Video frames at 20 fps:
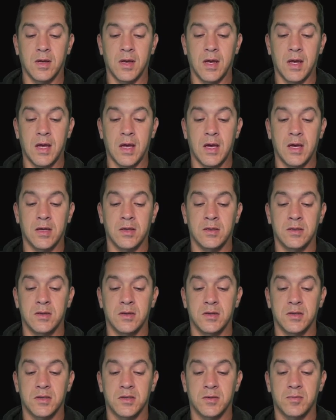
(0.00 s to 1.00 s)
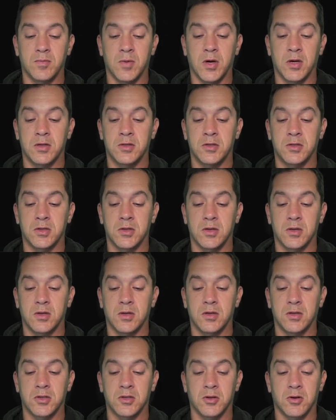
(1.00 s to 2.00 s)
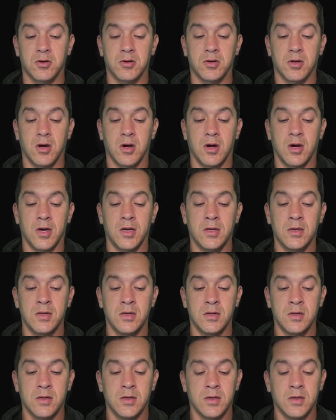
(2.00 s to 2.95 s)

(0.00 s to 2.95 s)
and smudge turned on.